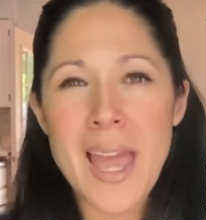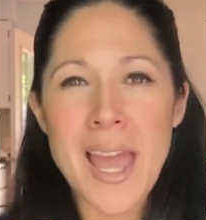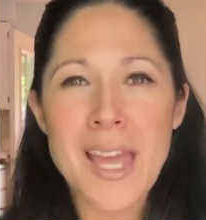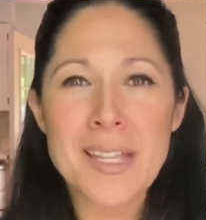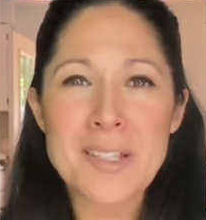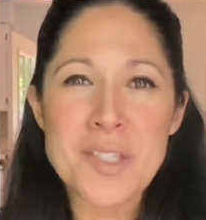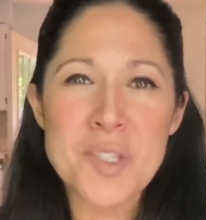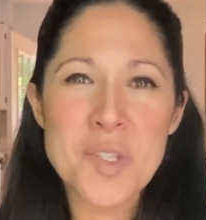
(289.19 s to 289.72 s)

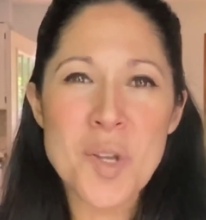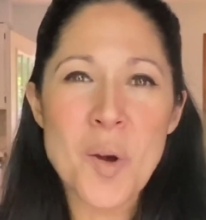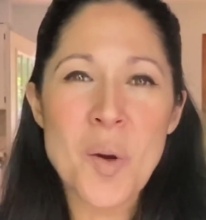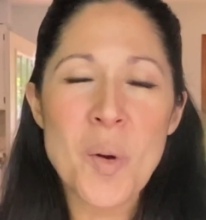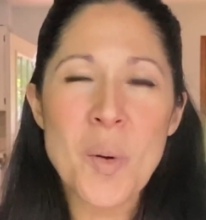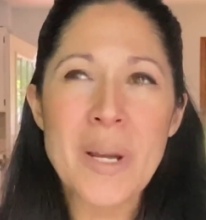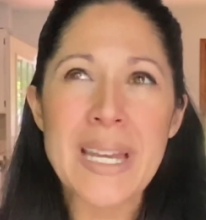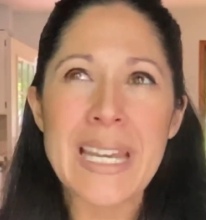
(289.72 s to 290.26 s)
And
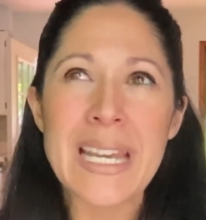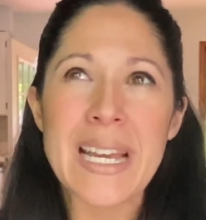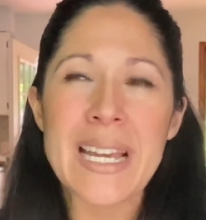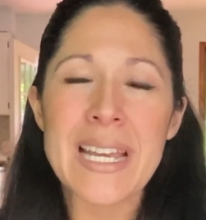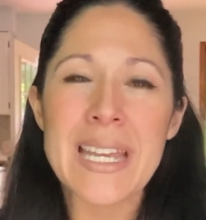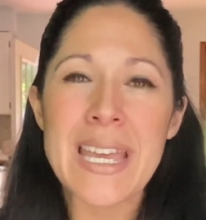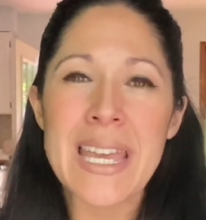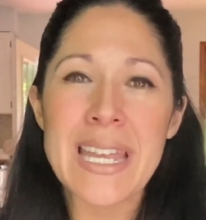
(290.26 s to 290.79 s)
so
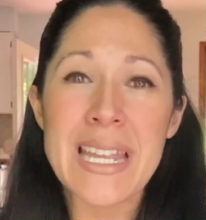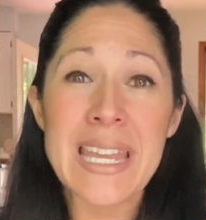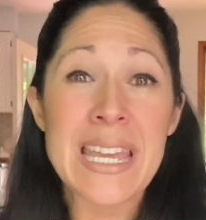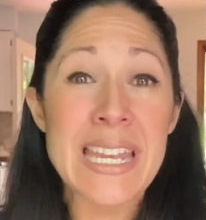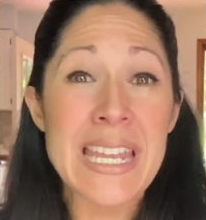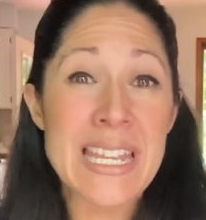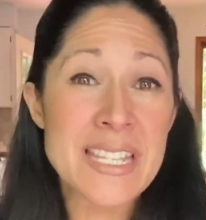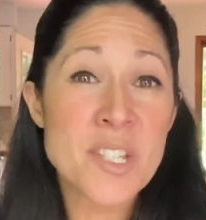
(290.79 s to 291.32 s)

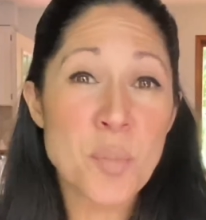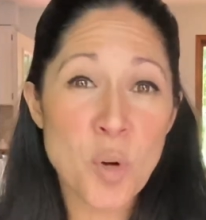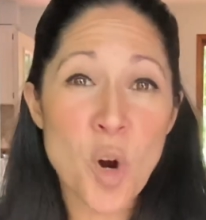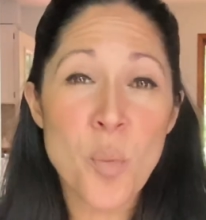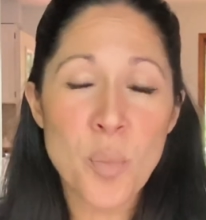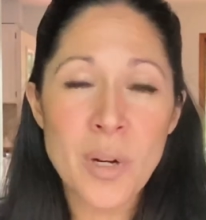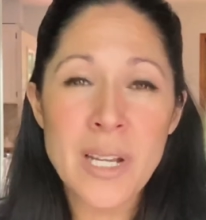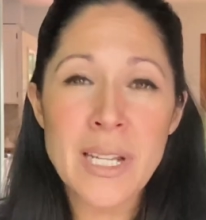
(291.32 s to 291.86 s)
it is
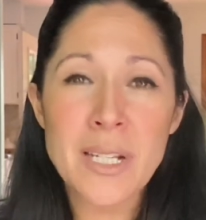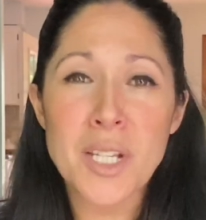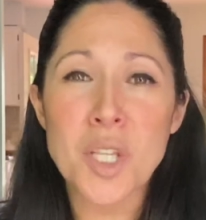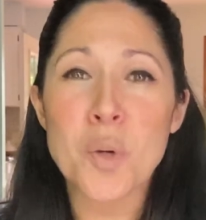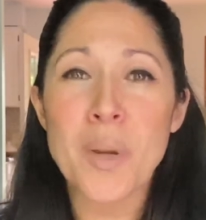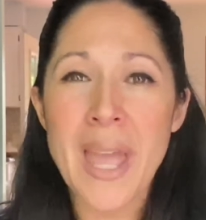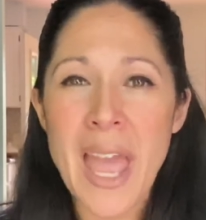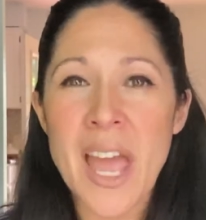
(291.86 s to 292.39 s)
appropriate.
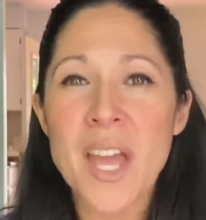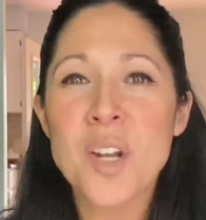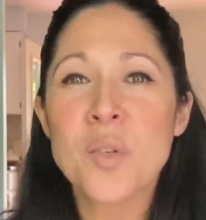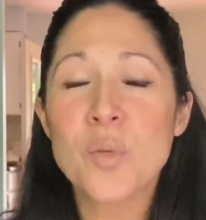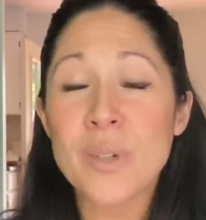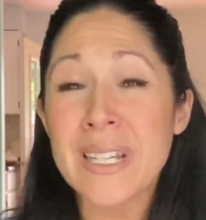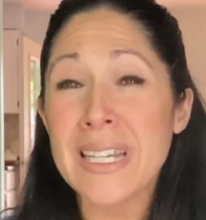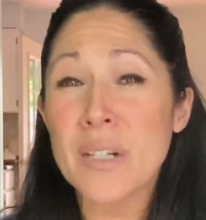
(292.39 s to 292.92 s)
You
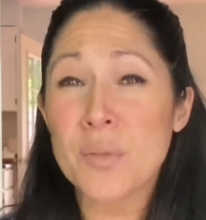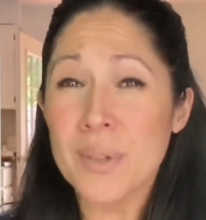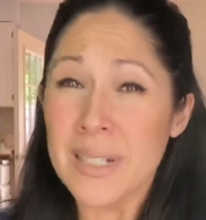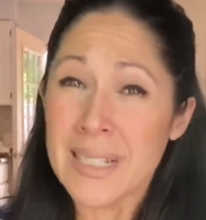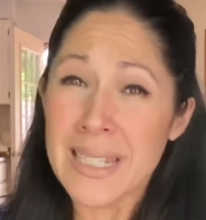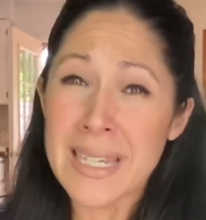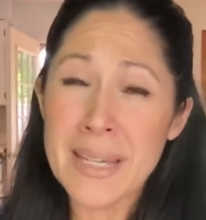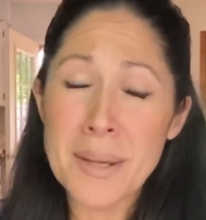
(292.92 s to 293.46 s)
can read
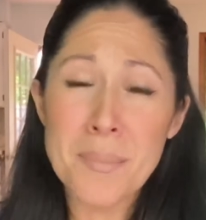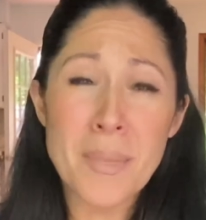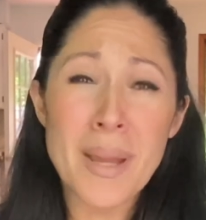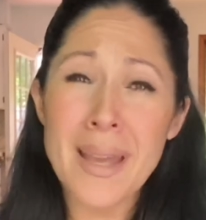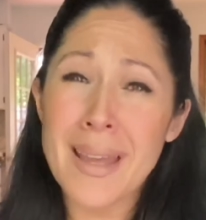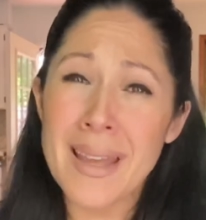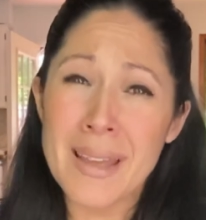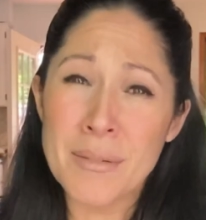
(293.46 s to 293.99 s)
really
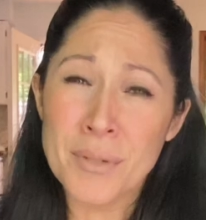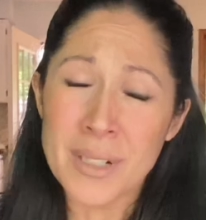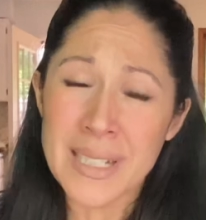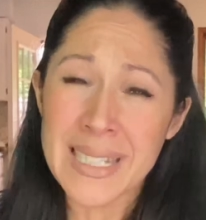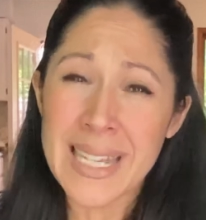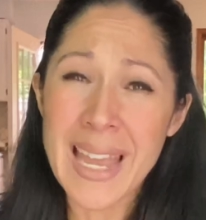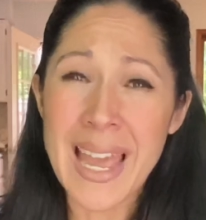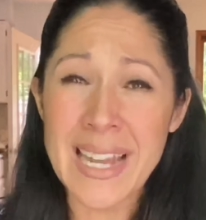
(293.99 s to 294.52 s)

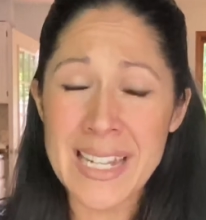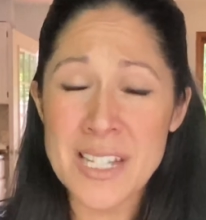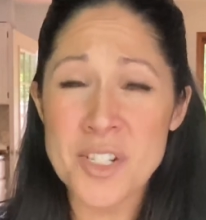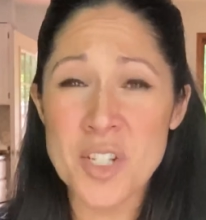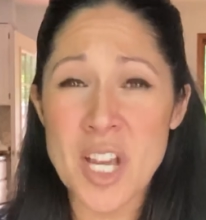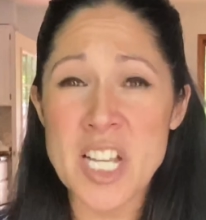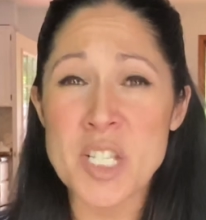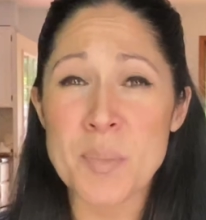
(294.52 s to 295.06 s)
any
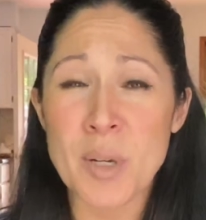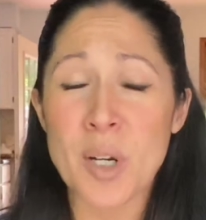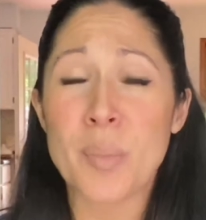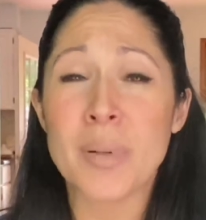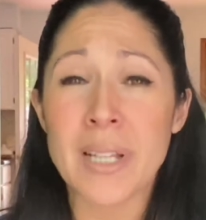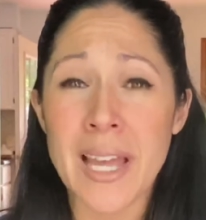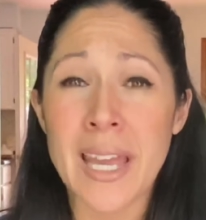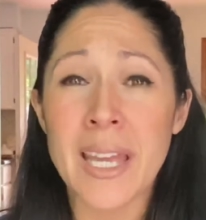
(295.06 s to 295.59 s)
Shakespeare
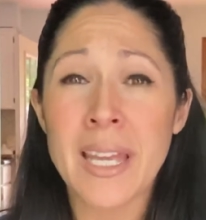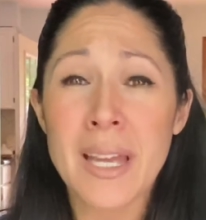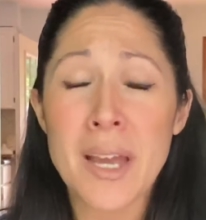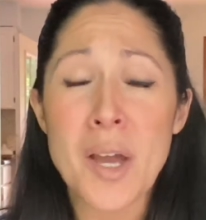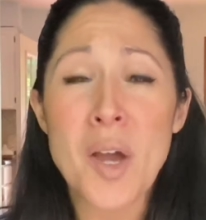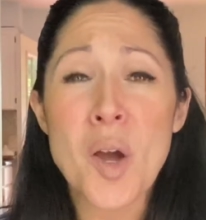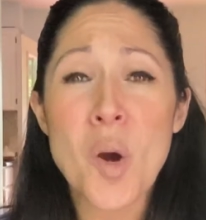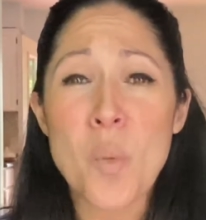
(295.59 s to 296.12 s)
play
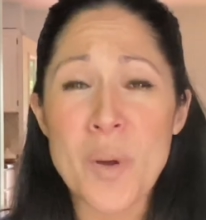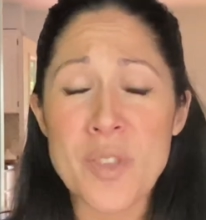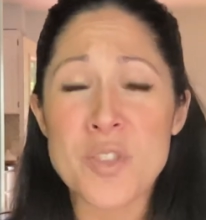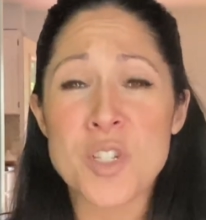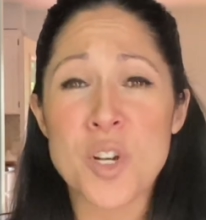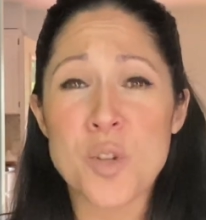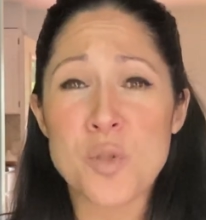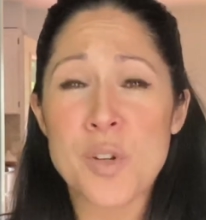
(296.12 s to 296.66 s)
with
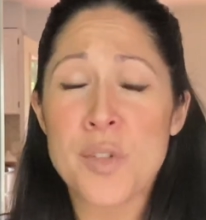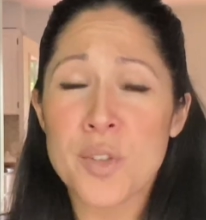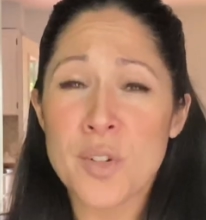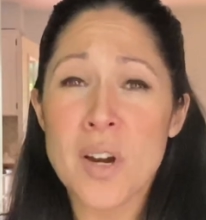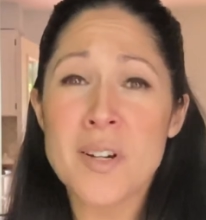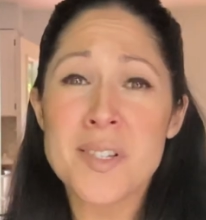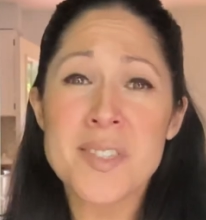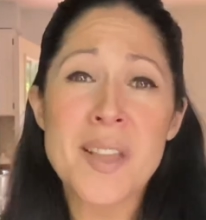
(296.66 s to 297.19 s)
children. There
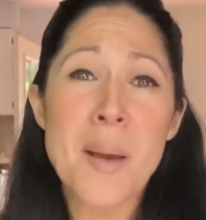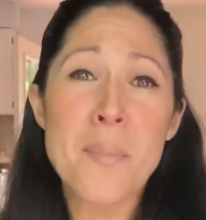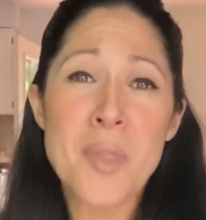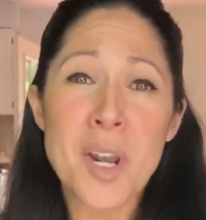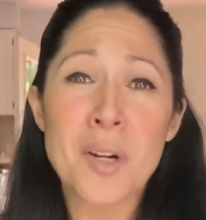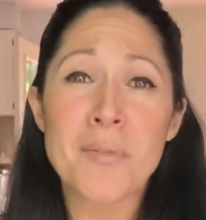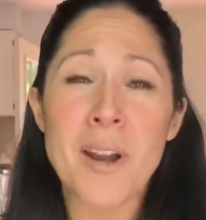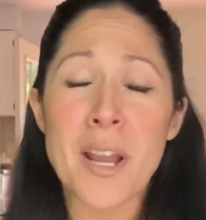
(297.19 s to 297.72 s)
are some
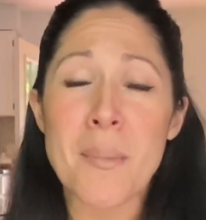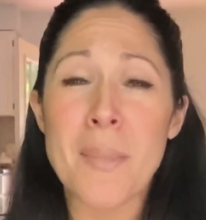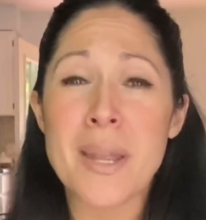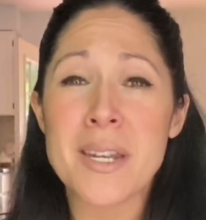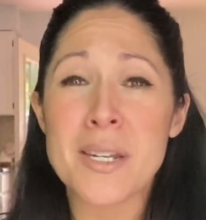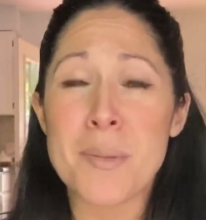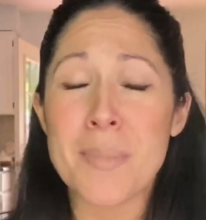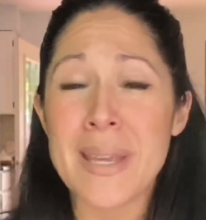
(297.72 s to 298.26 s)
that are
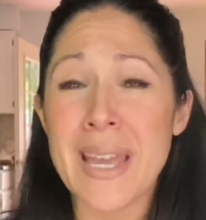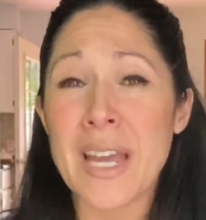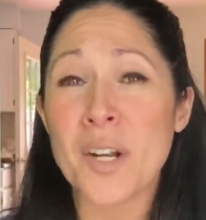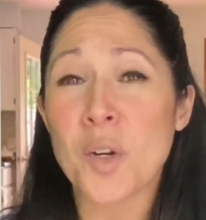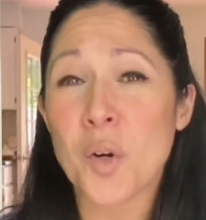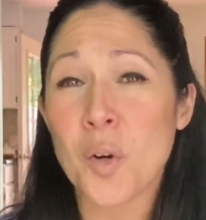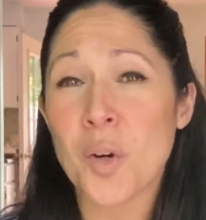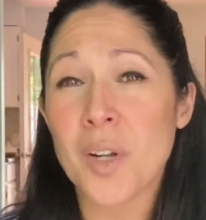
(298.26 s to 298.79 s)
recommended to
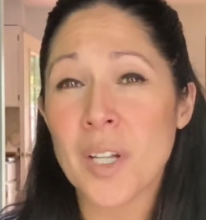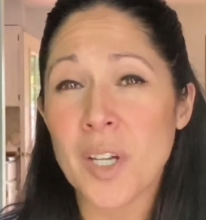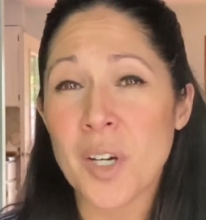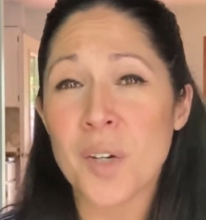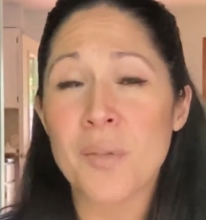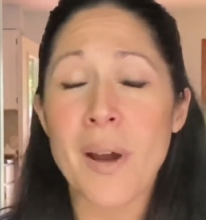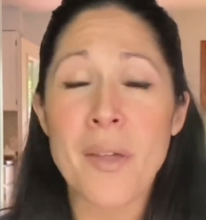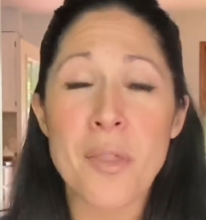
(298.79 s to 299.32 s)
begin
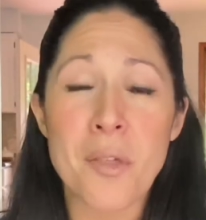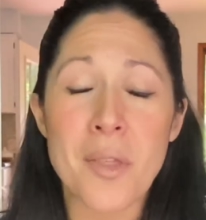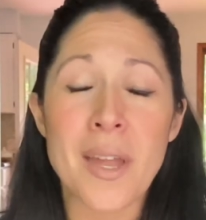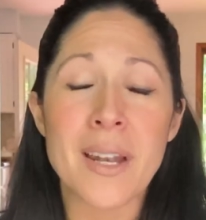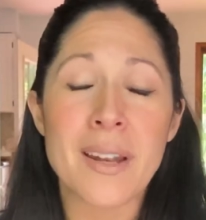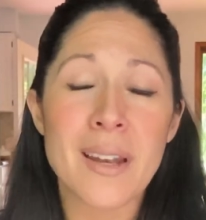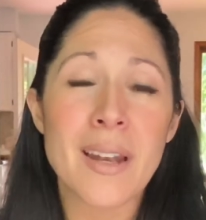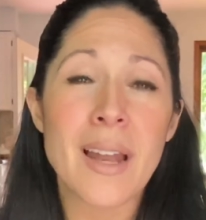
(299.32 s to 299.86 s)
earlier rather
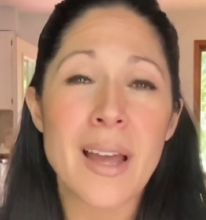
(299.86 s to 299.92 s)
than